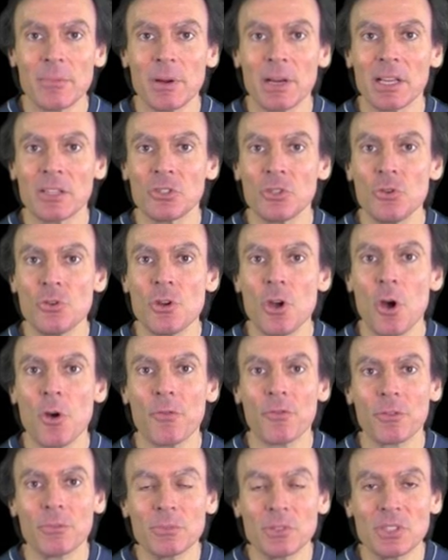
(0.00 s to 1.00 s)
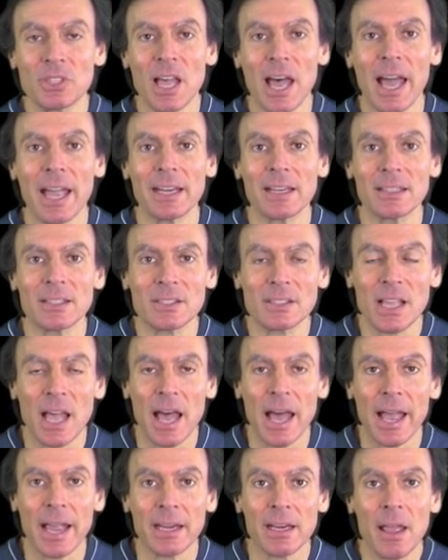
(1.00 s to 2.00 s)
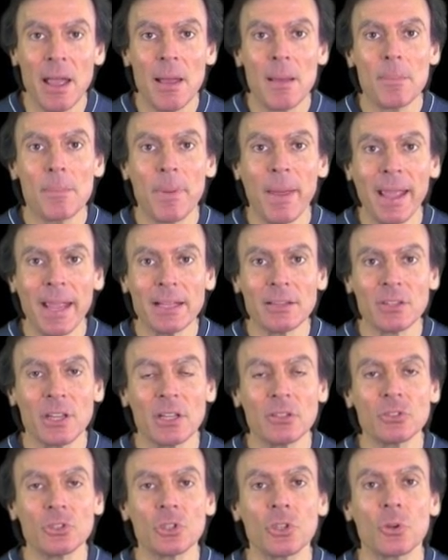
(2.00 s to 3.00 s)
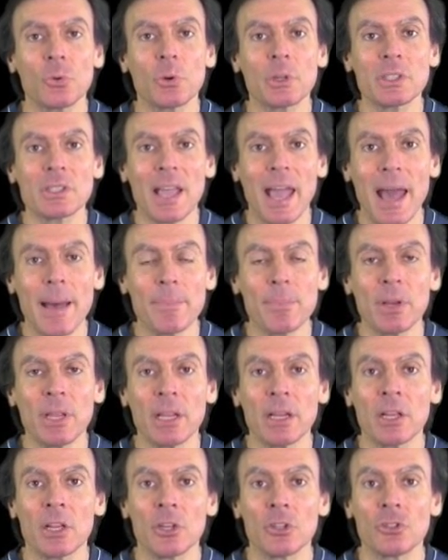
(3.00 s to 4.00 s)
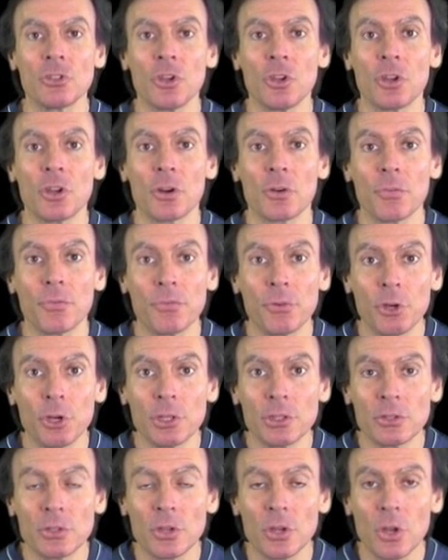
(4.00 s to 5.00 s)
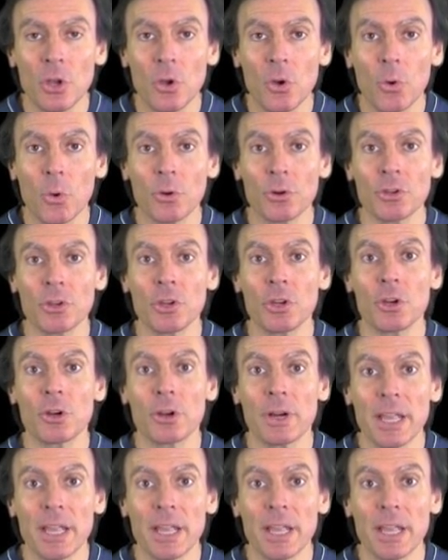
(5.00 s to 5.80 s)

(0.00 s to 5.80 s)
but as you go from side to side, pay attention to what's happening to your foot or to your